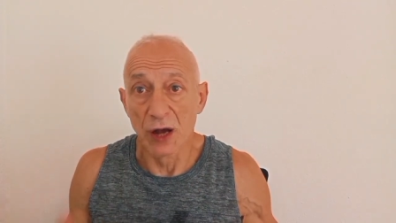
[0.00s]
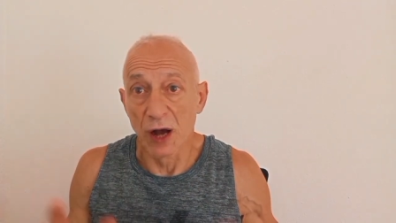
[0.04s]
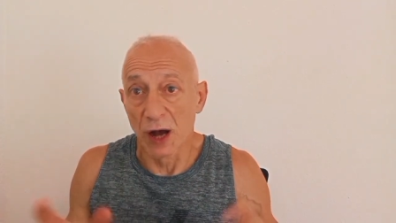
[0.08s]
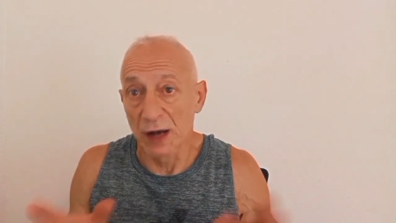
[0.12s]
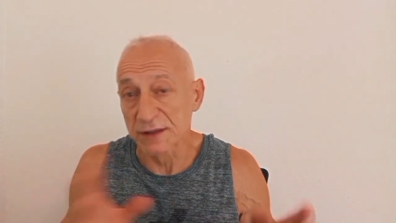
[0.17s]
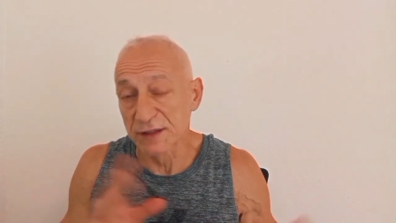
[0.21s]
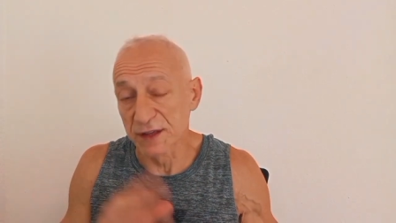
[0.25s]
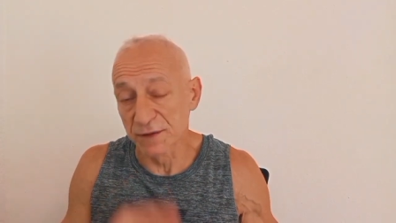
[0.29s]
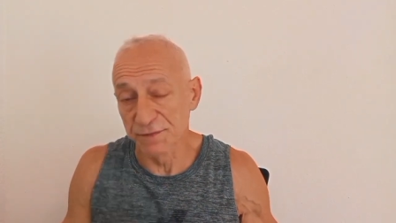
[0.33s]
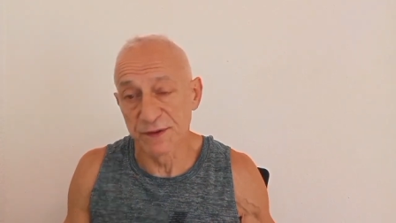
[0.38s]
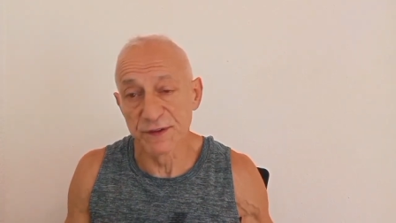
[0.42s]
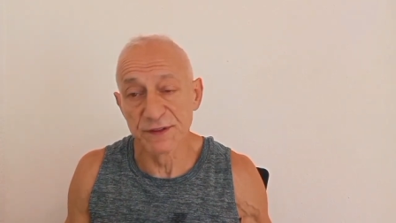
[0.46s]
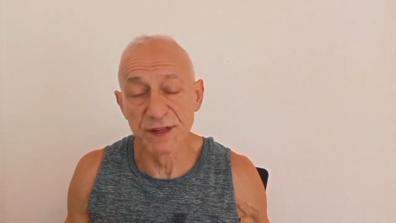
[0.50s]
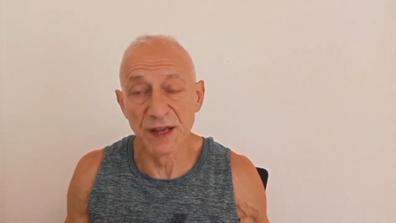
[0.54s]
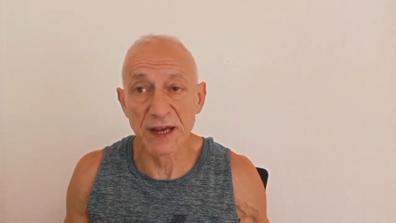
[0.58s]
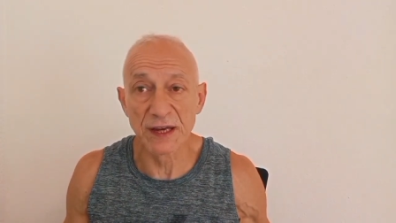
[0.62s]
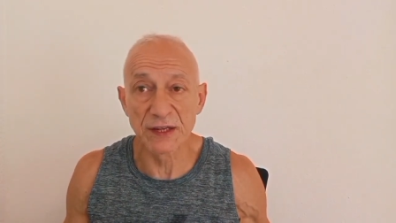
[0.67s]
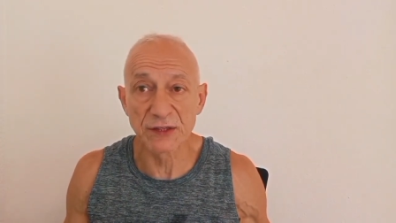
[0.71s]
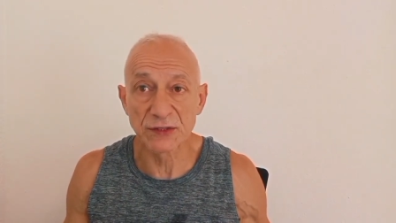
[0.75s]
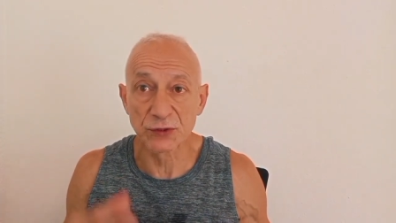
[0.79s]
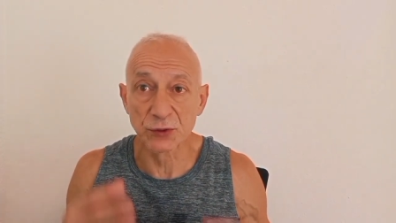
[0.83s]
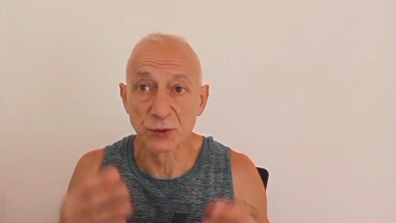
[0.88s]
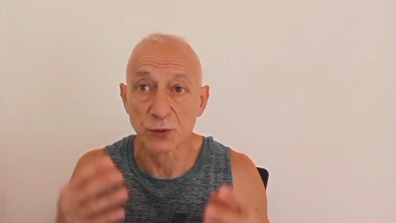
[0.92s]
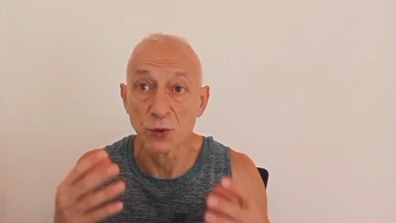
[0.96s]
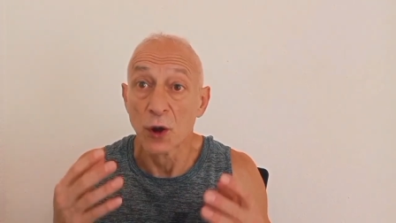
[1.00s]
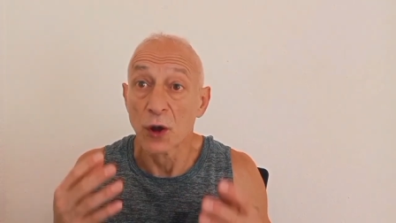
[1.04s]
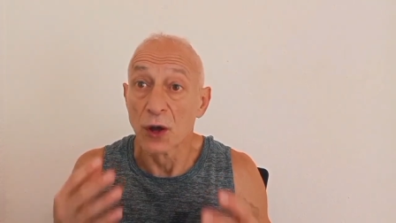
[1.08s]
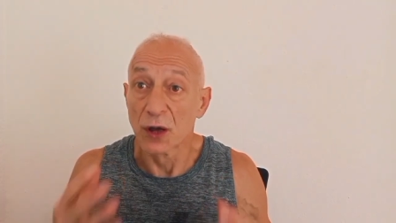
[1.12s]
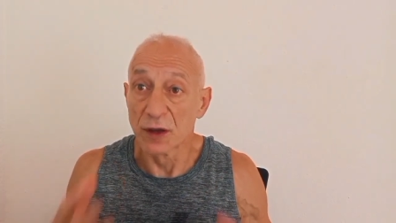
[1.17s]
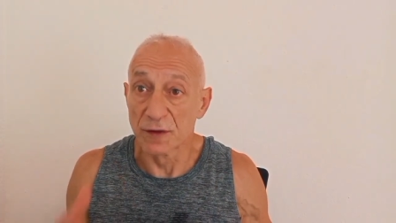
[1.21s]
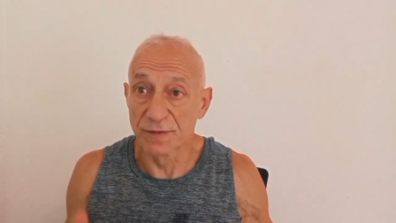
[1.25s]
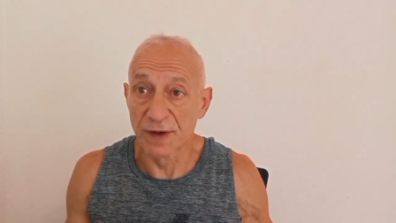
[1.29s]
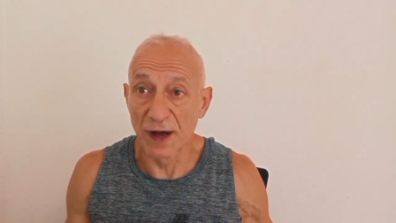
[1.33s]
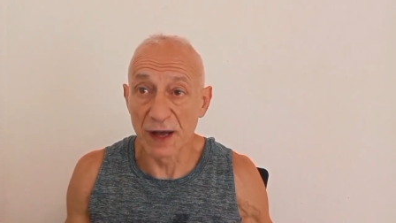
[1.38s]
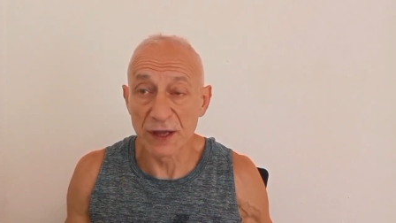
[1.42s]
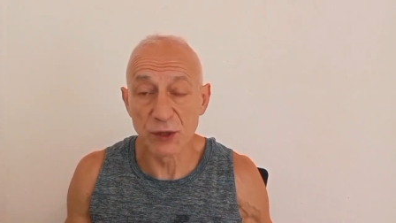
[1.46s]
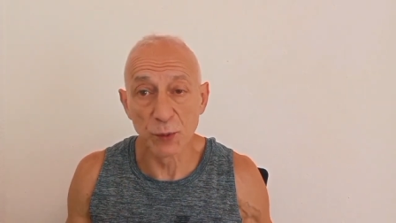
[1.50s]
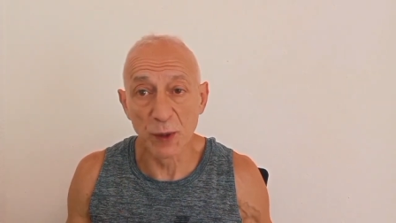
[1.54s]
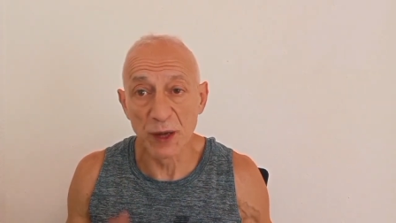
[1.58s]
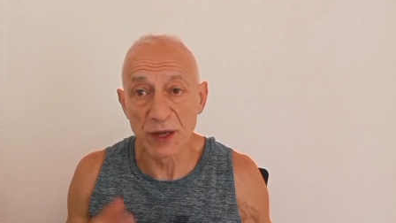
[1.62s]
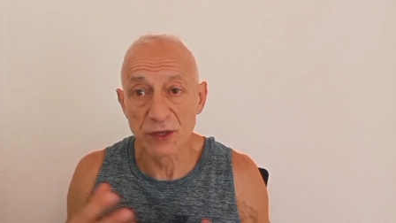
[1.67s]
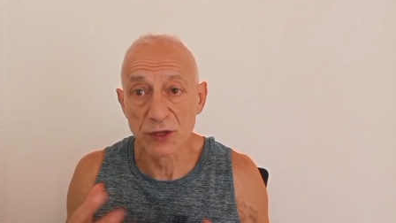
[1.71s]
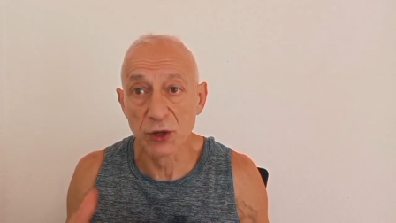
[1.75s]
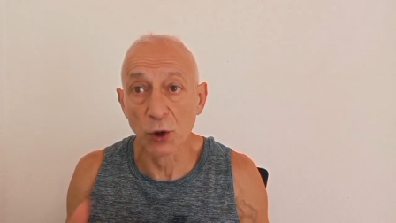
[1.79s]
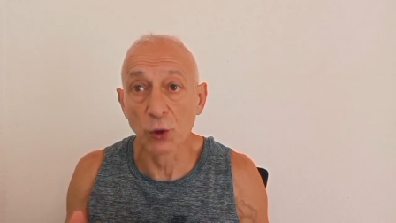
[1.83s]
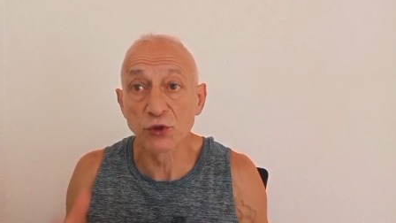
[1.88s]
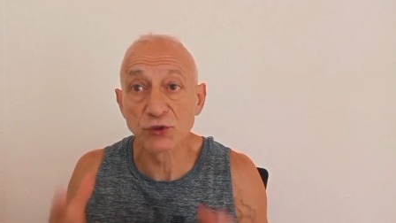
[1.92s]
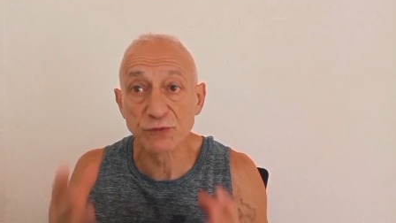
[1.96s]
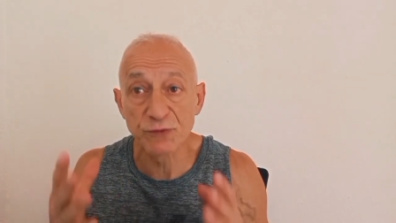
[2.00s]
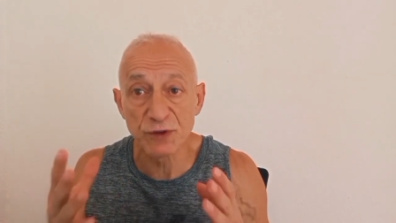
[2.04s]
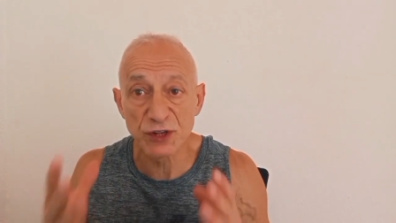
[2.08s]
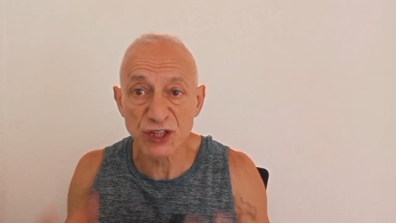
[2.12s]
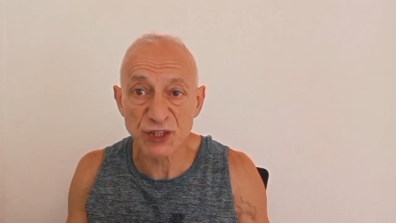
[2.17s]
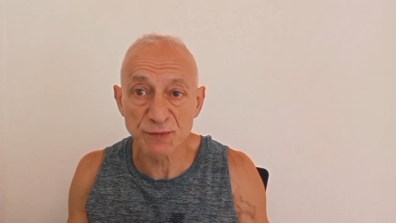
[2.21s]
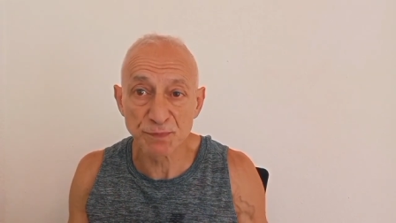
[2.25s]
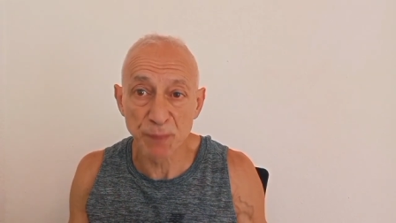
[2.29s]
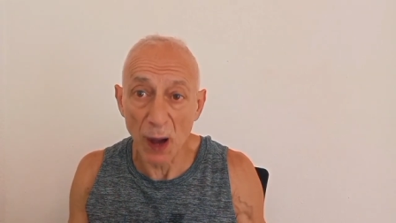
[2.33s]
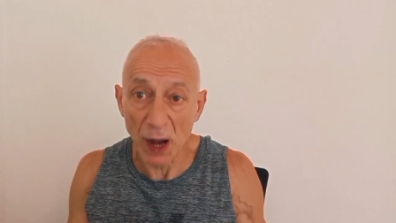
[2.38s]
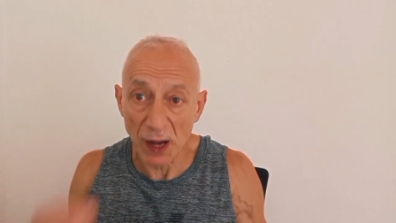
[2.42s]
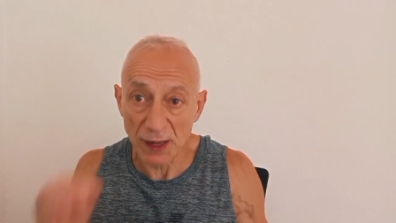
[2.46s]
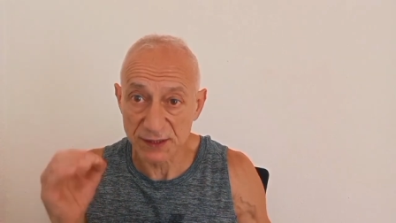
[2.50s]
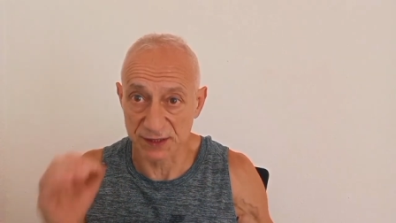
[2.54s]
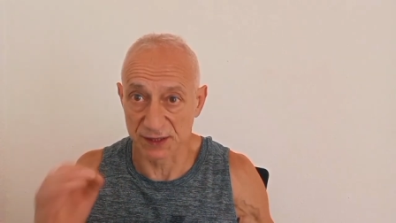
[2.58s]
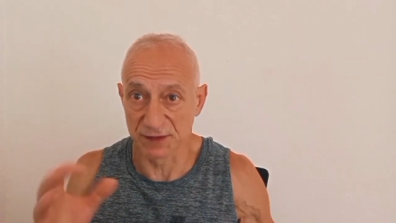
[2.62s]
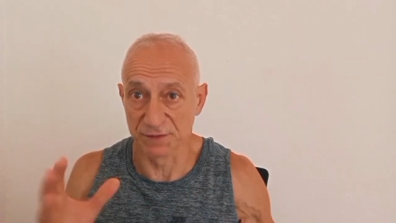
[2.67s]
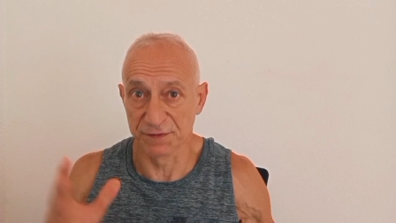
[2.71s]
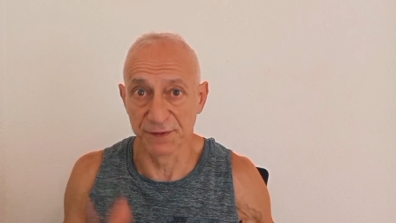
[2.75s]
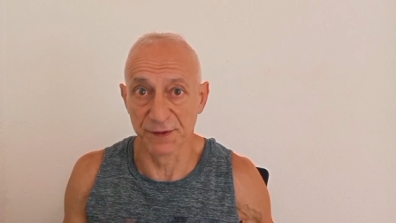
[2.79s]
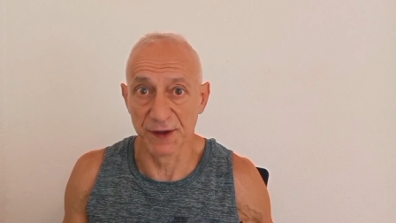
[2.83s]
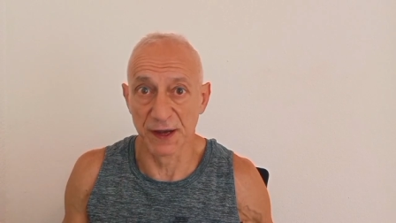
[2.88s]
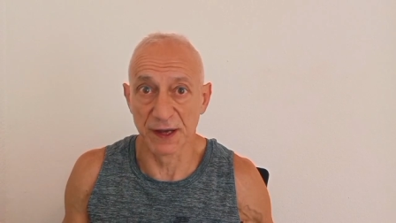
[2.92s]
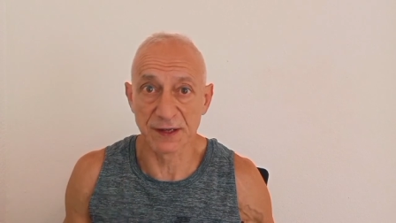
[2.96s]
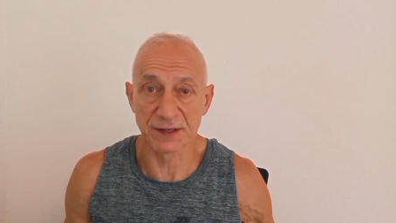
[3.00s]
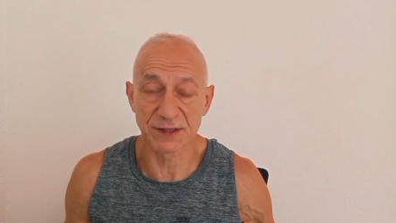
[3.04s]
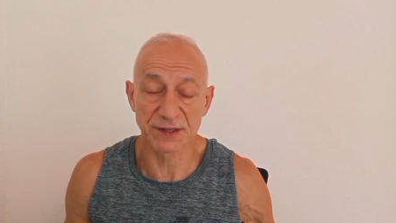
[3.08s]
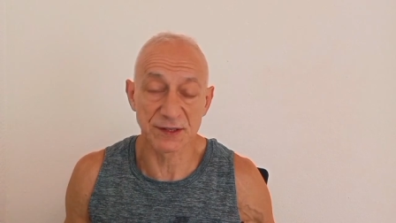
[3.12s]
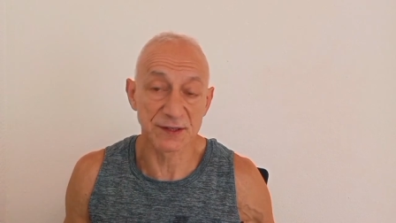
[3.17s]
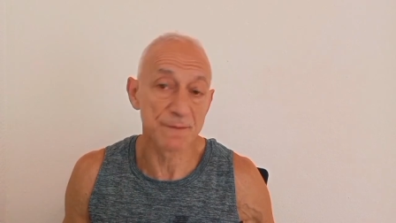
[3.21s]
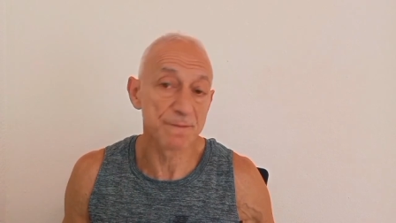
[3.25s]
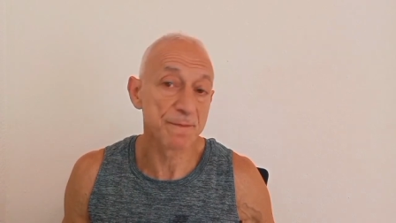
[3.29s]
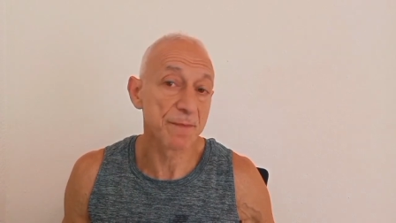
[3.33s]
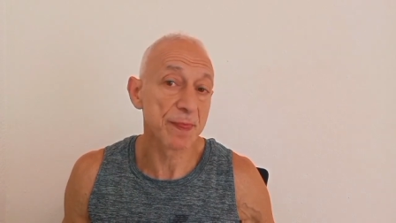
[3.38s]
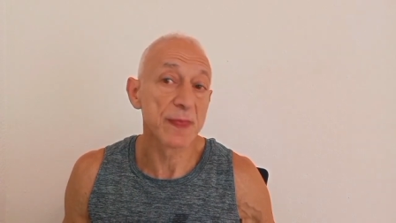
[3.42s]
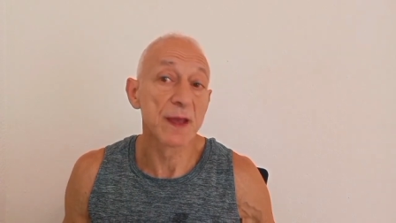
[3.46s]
on different days to evaluate dose response effects.